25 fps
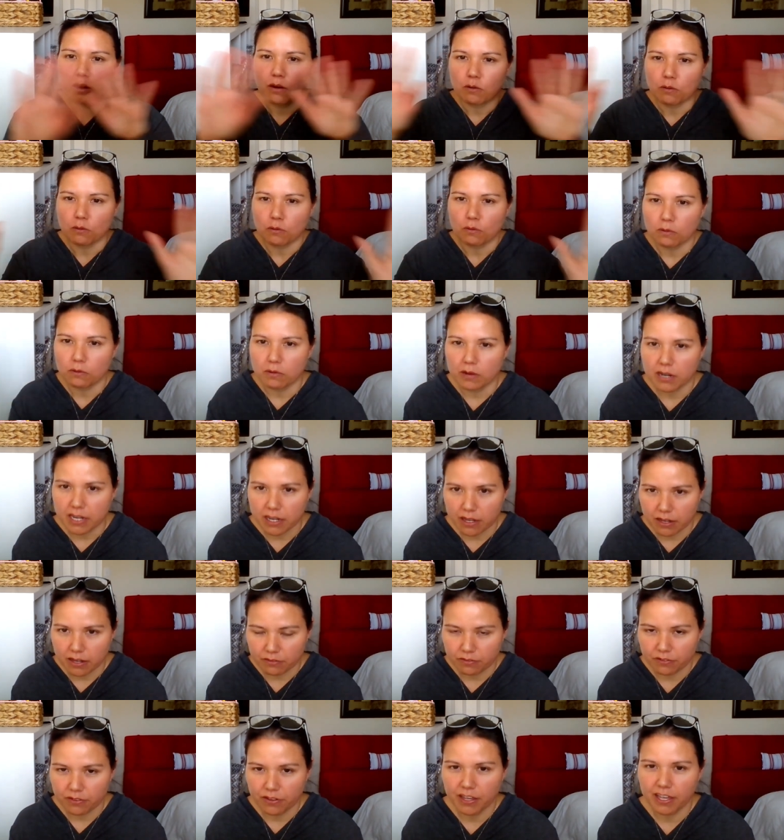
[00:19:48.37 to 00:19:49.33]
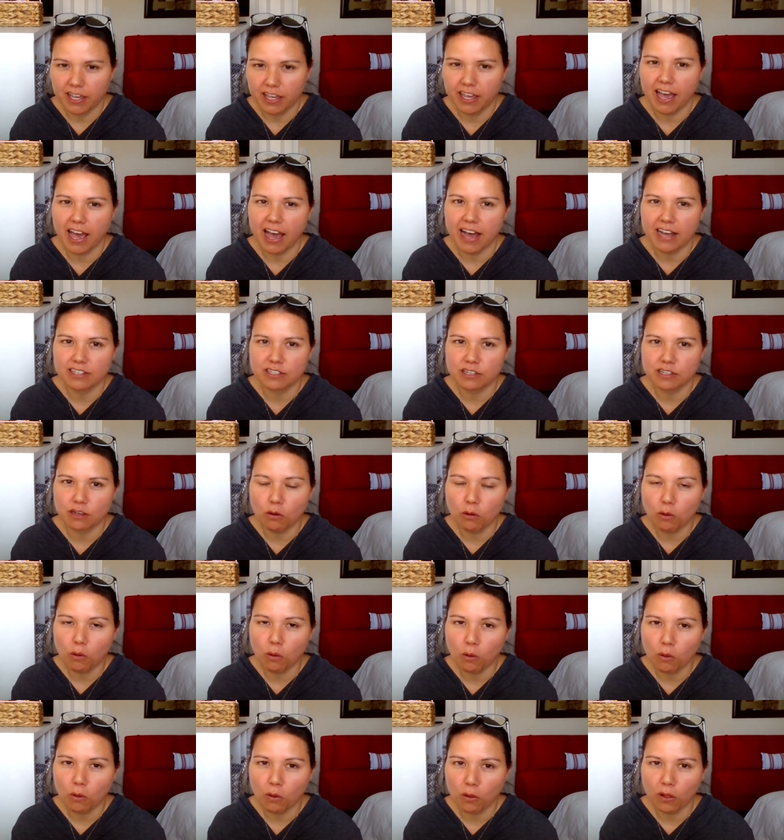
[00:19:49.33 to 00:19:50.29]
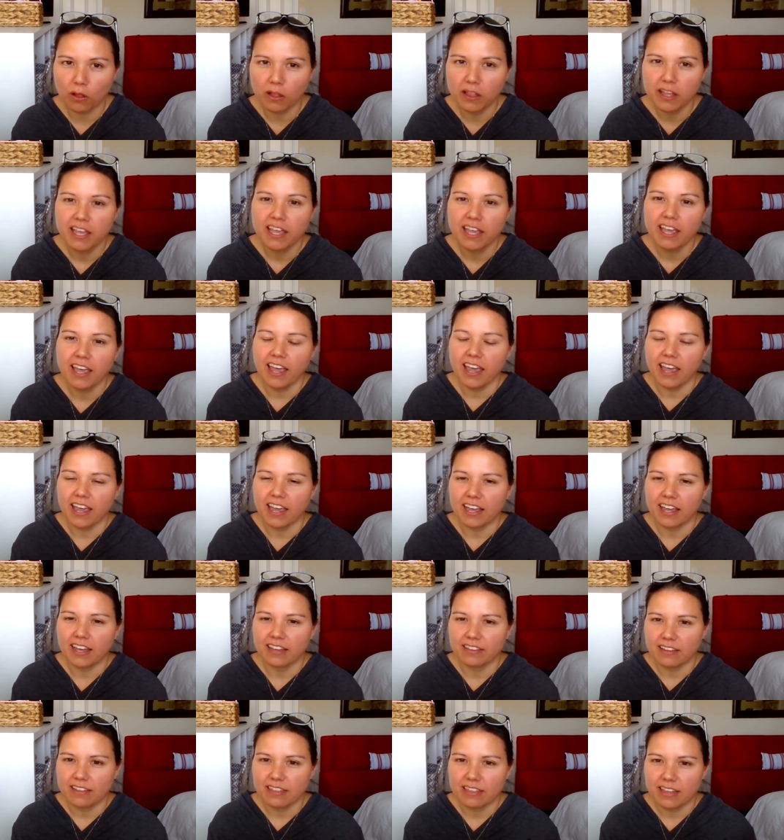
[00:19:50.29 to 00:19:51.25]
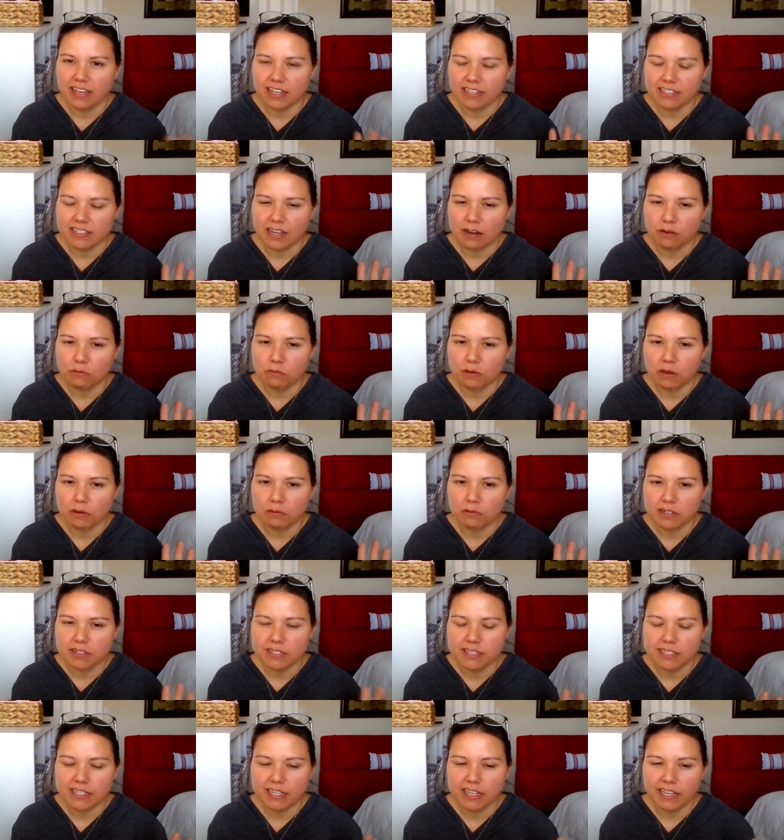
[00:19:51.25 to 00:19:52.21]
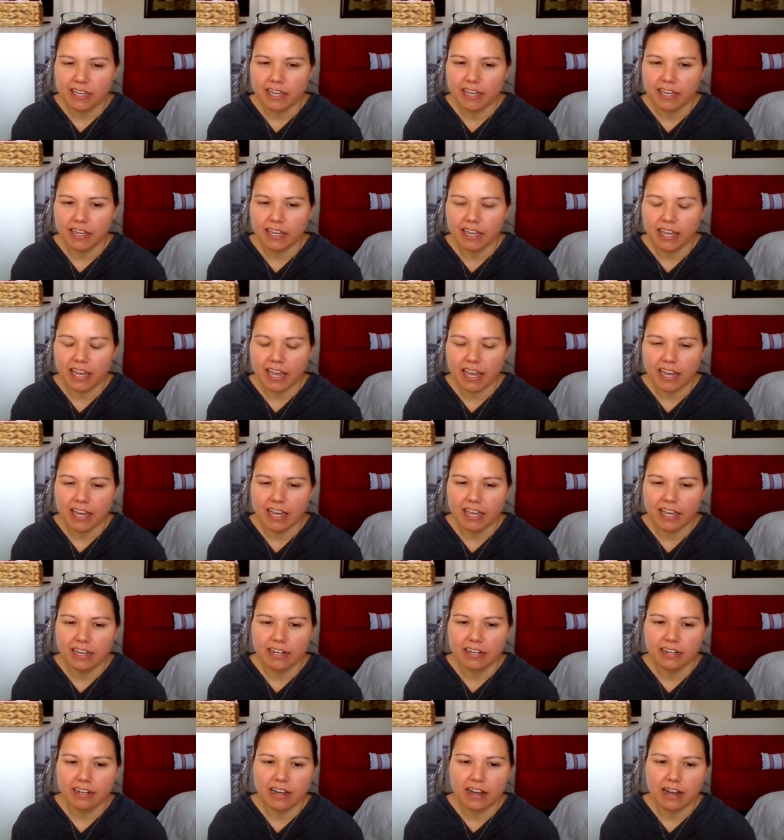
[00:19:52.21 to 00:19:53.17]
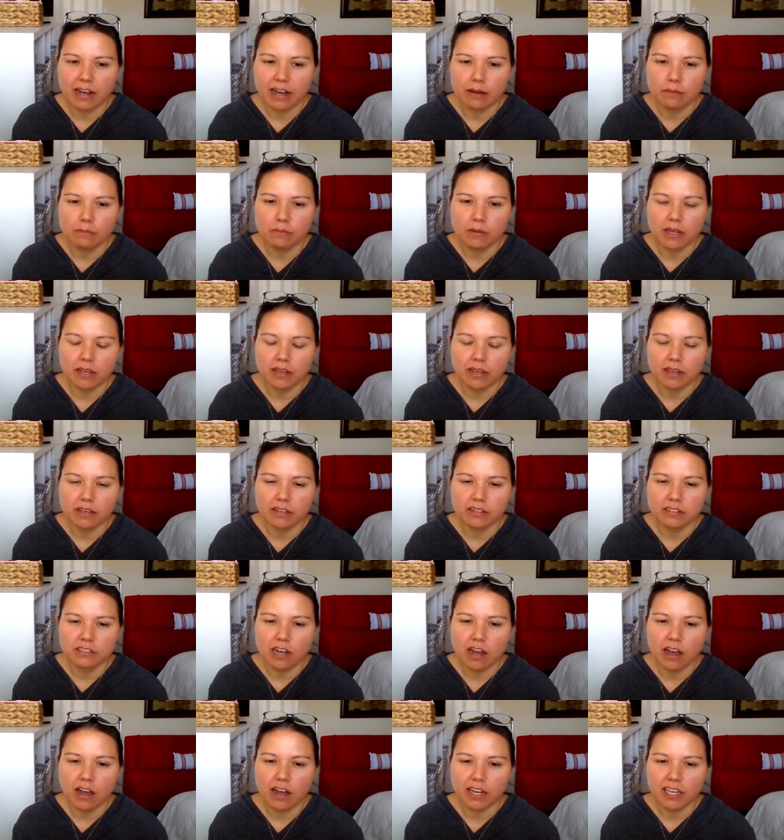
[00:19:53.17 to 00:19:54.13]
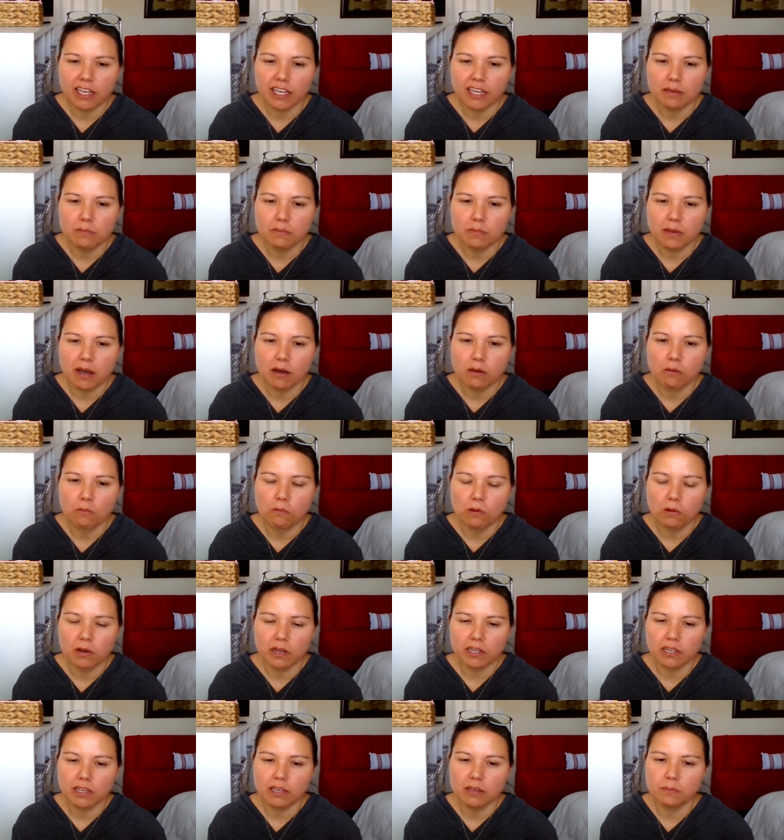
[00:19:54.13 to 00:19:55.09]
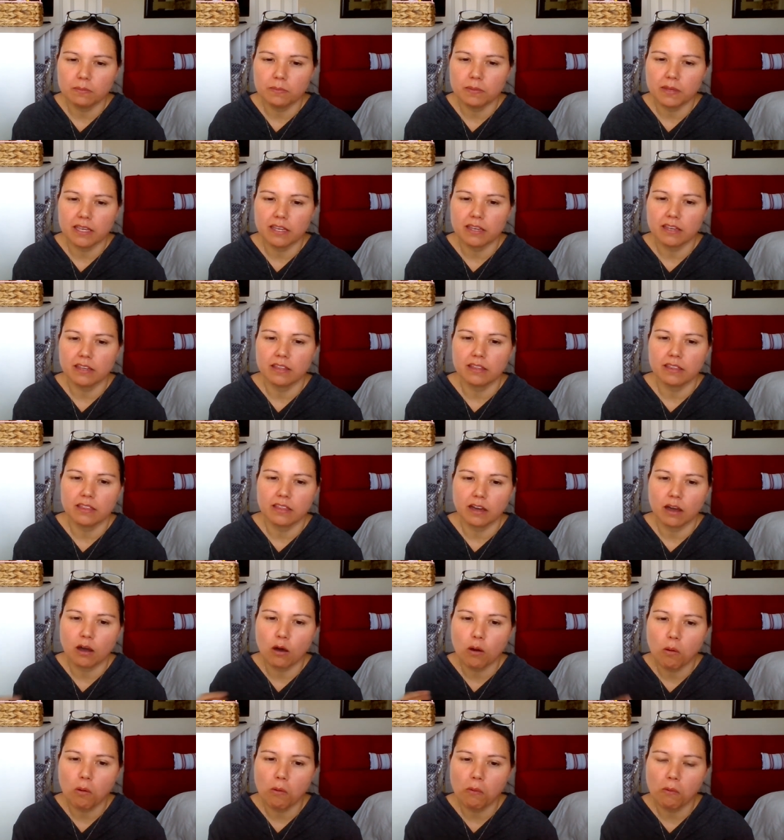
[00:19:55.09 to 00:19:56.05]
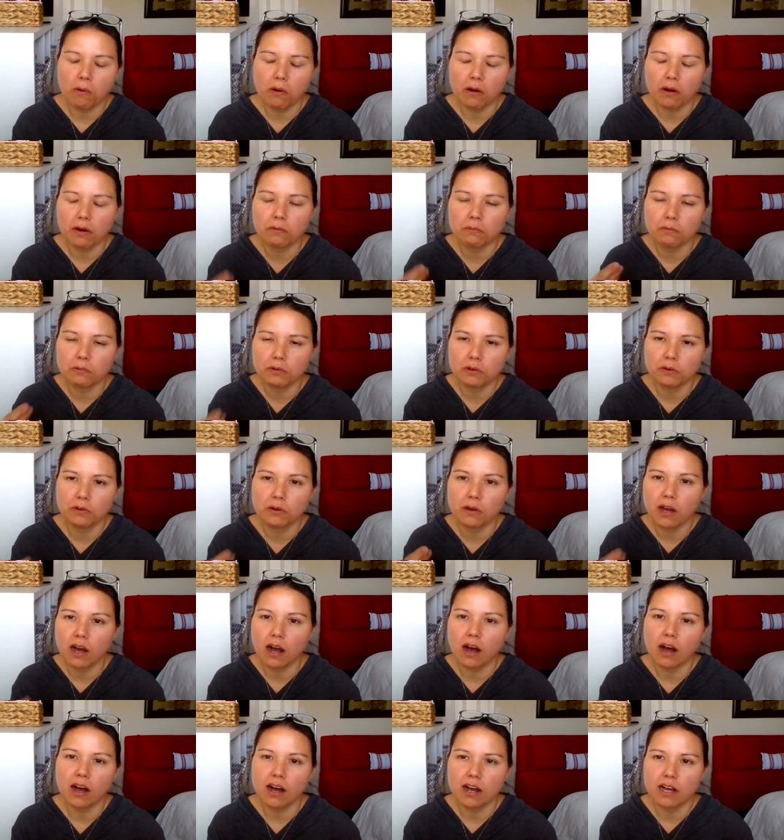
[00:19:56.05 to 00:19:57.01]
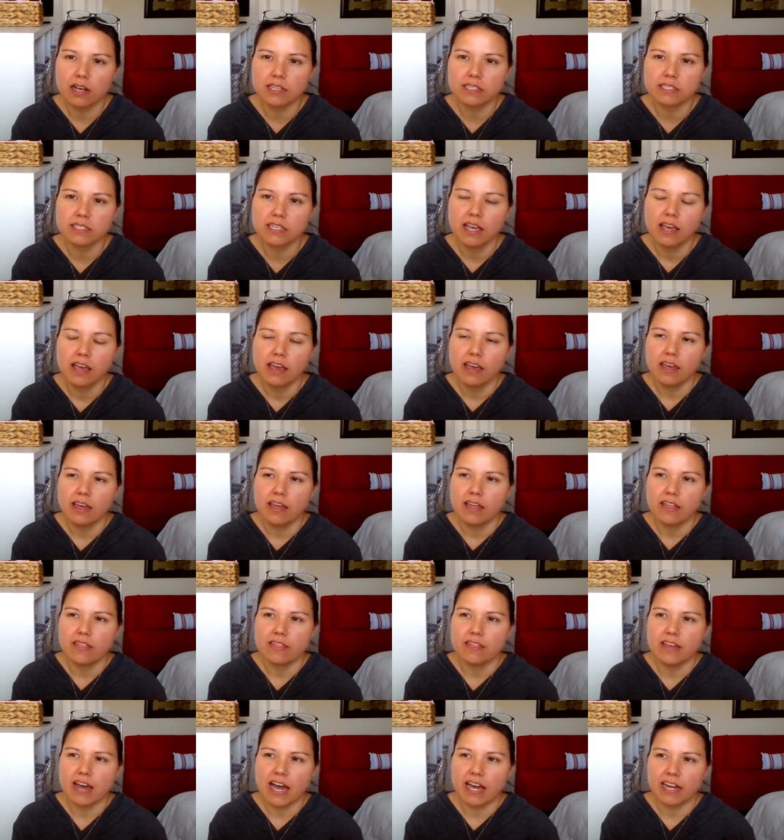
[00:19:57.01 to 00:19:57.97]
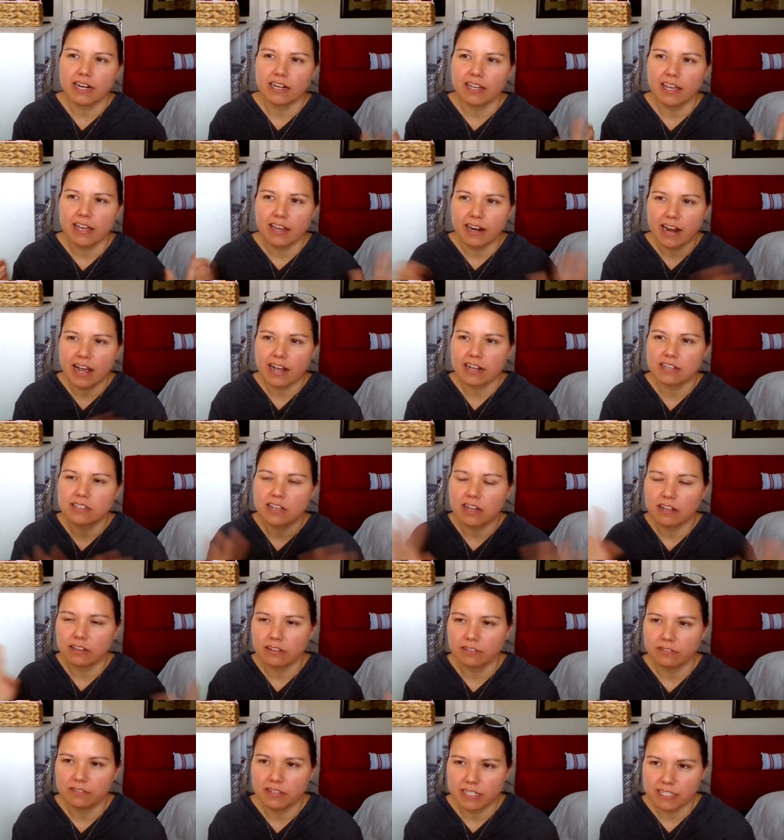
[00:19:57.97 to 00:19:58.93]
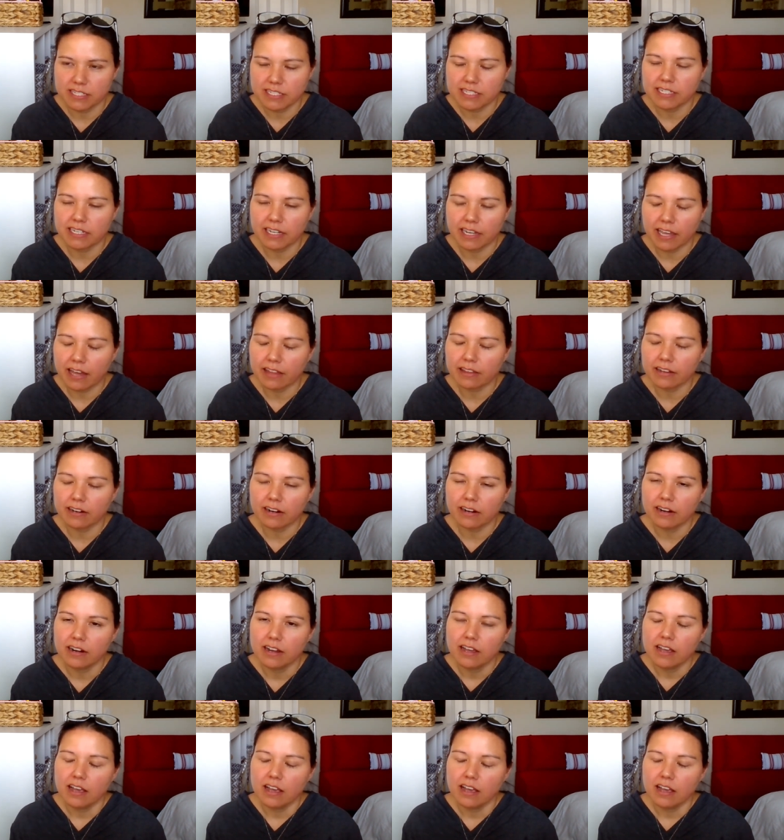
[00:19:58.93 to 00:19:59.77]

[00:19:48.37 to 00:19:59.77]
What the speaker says: Reeve as a whole and the things that we were seeing, and talking about what could be the core root cause that connects all of this together.